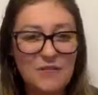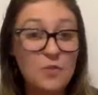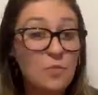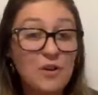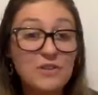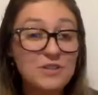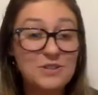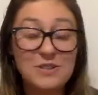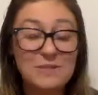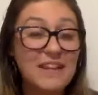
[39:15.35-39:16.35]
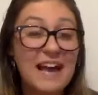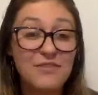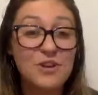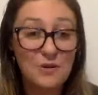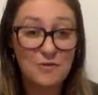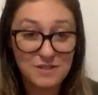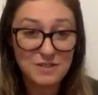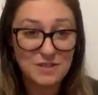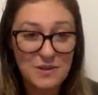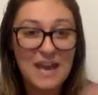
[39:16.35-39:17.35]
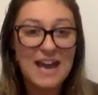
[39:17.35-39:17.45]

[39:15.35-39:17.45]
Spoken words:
If you want to do something, have the confidence to do it,